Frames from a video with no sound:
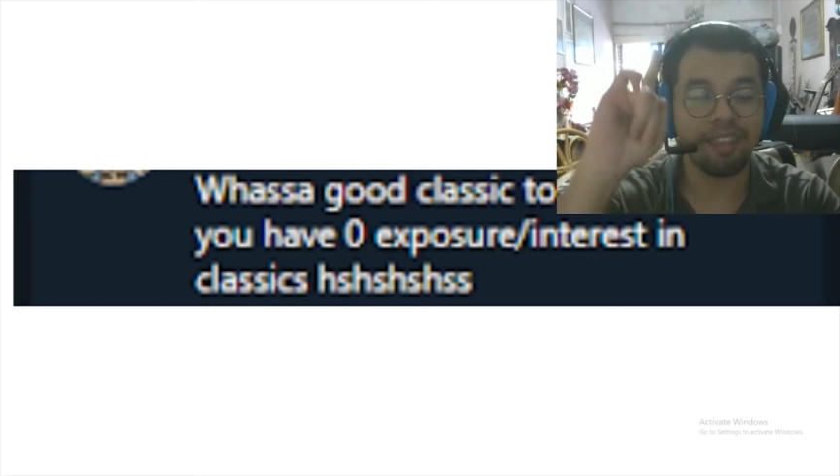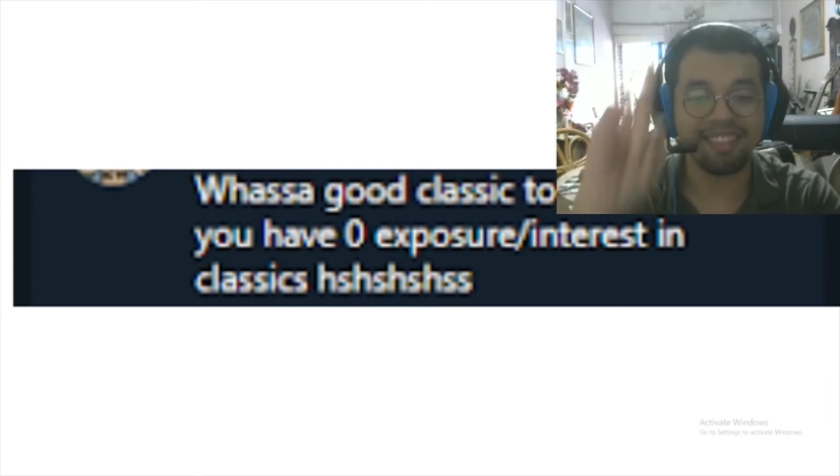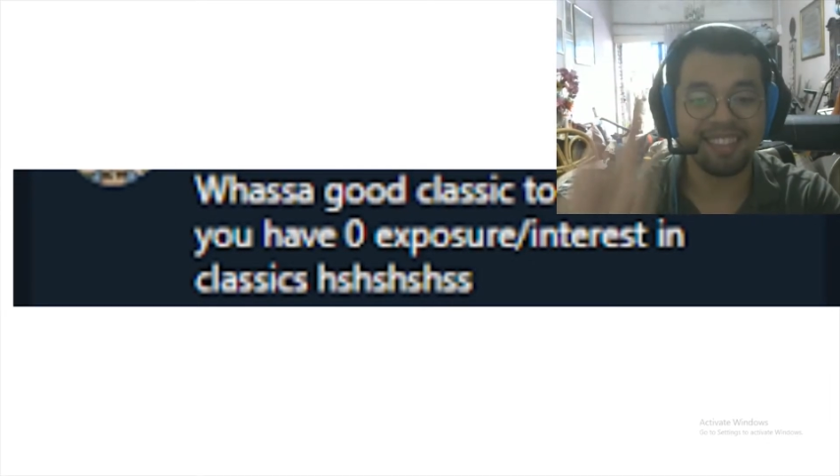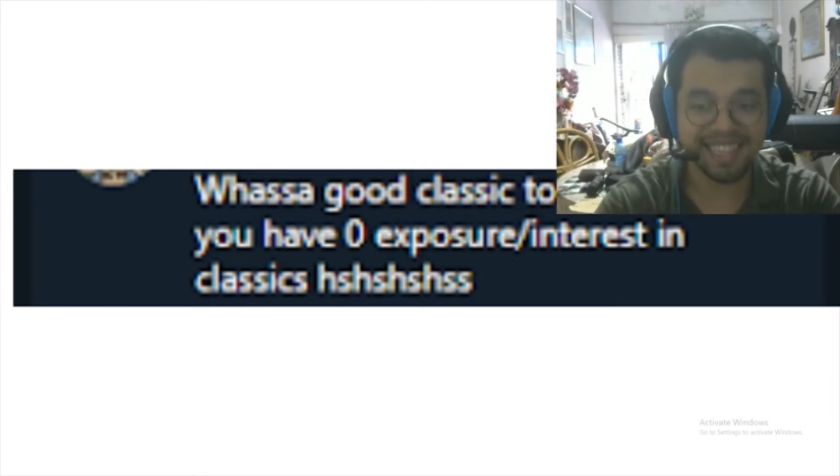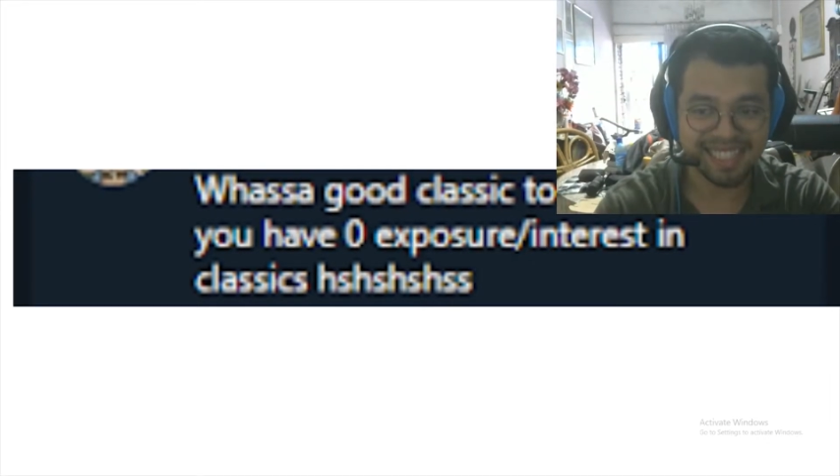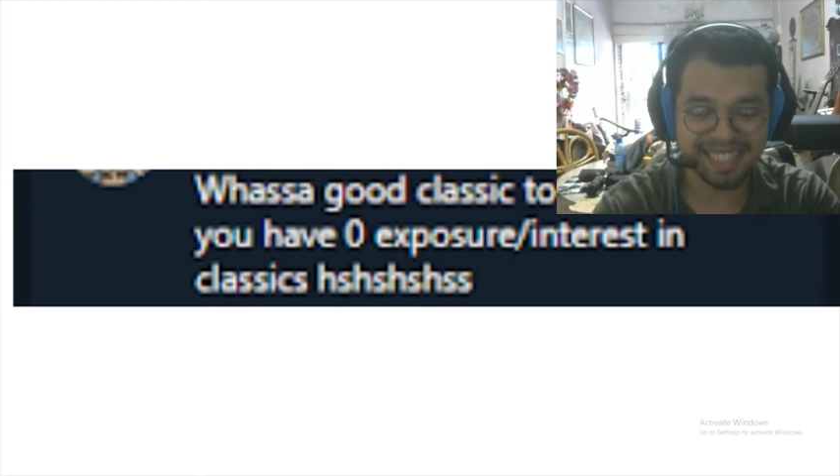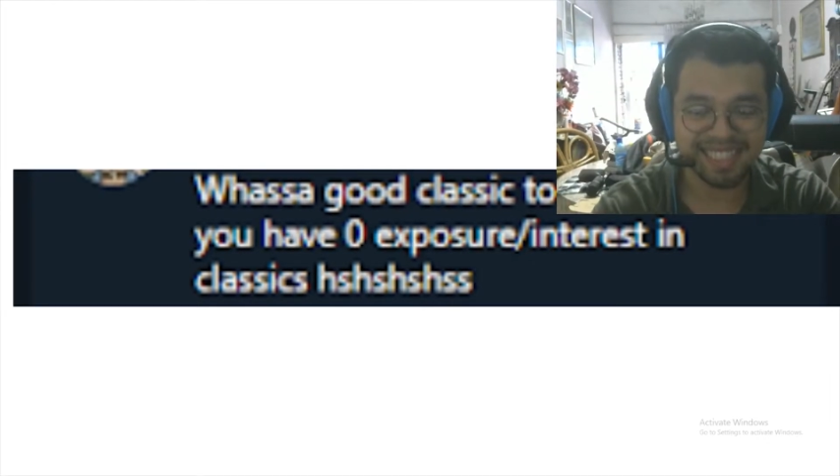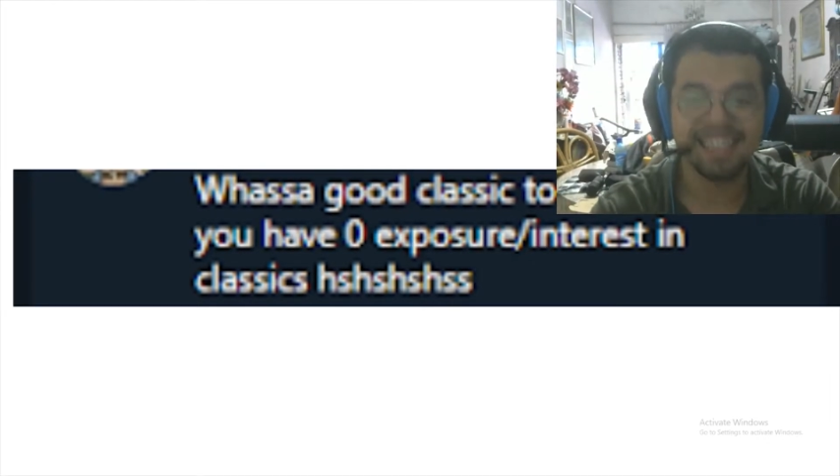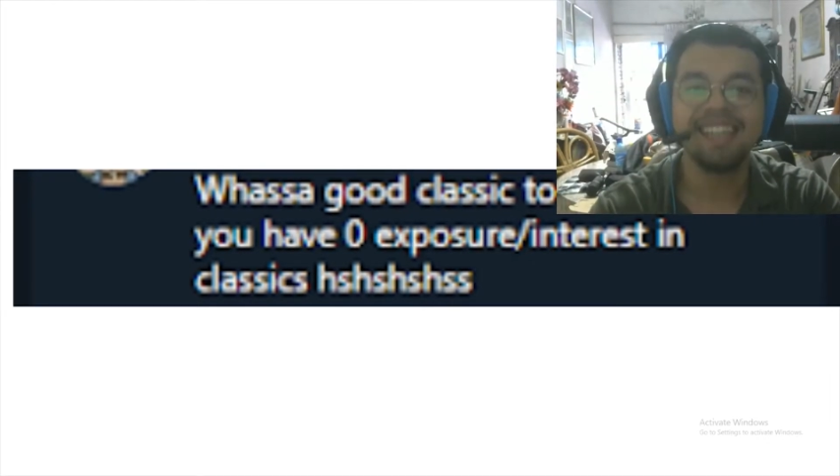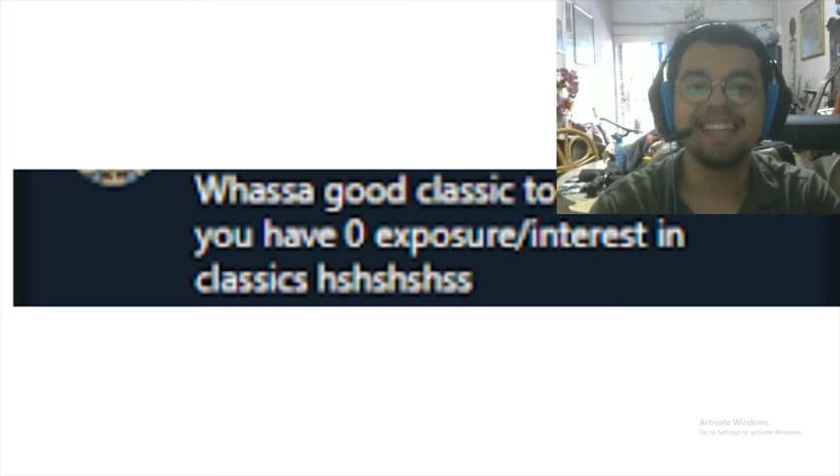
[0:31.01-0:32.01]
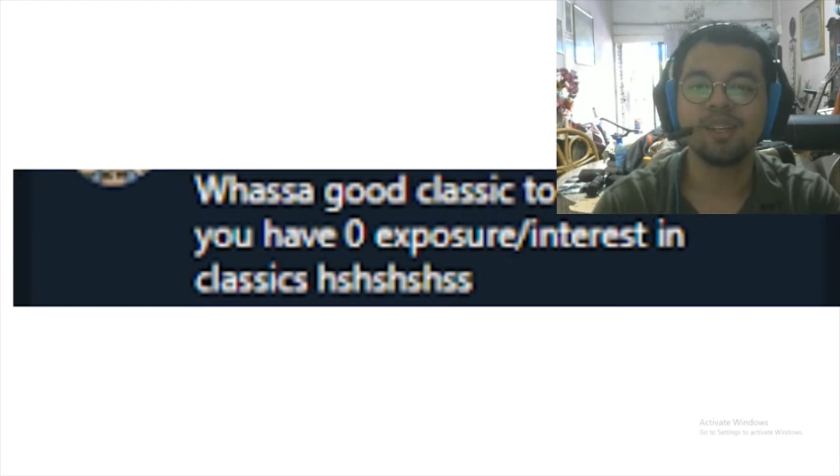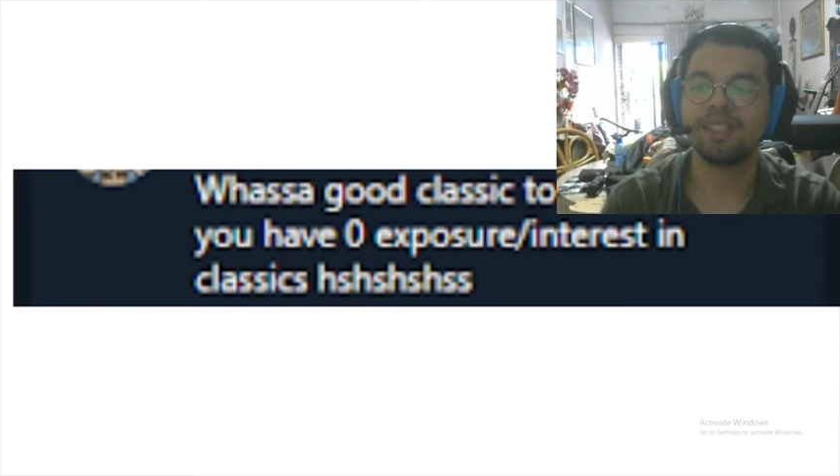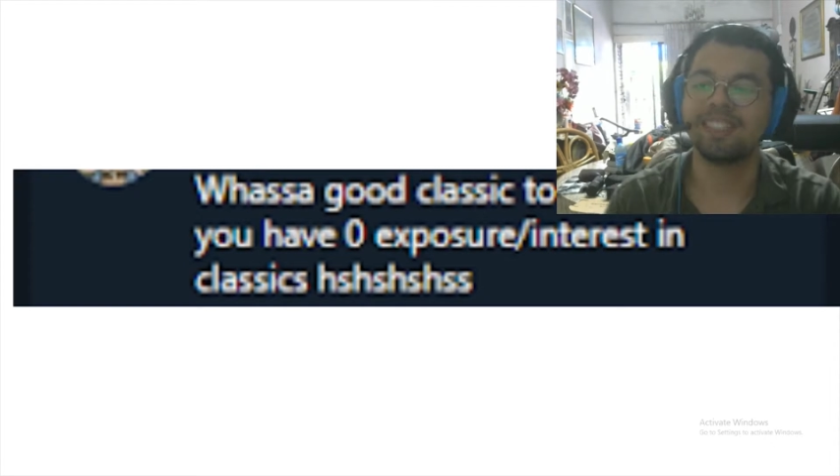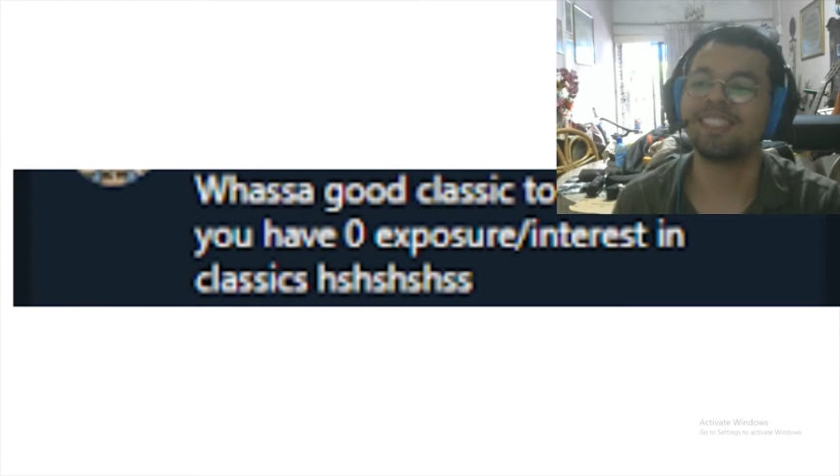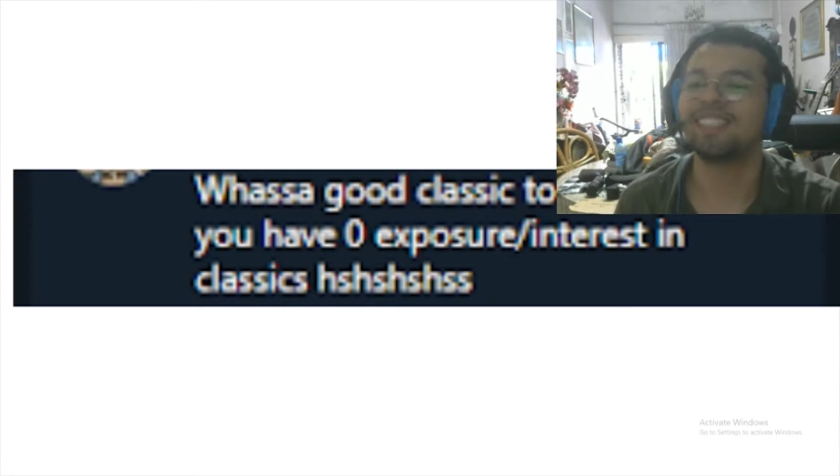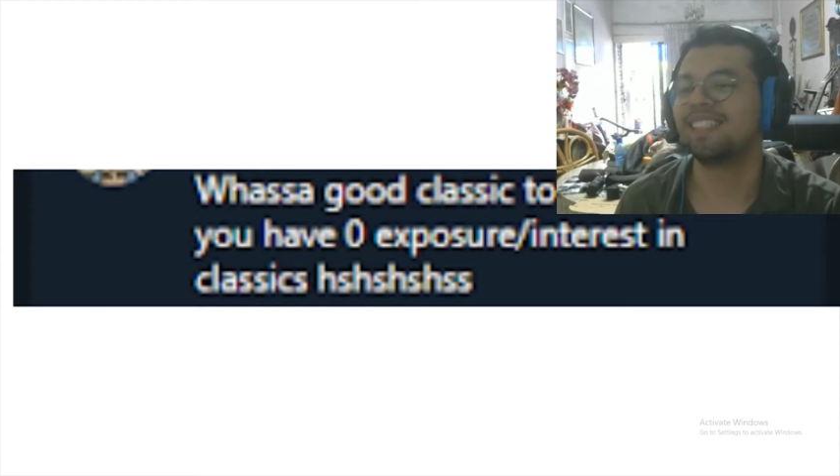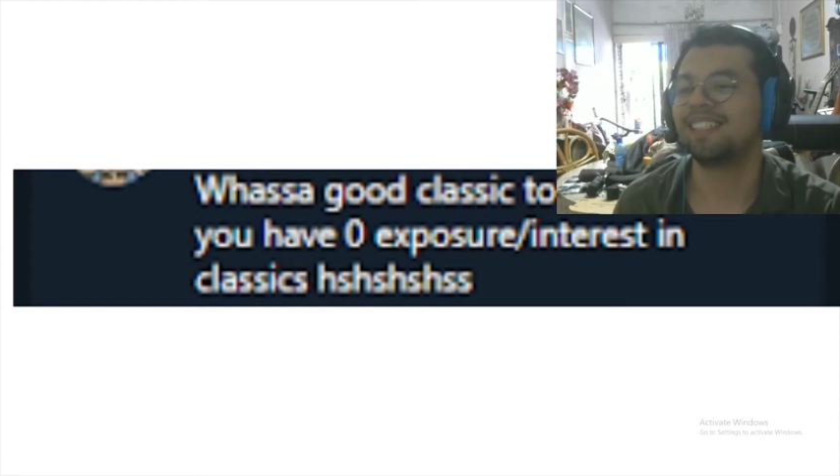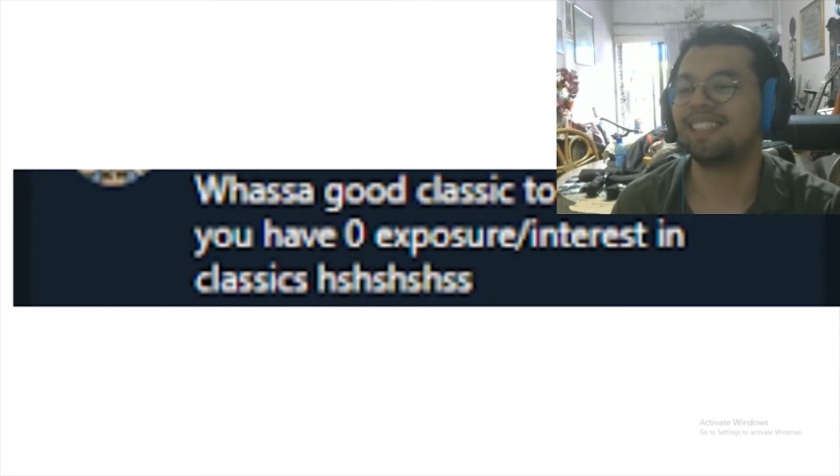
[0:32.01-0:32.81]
this question.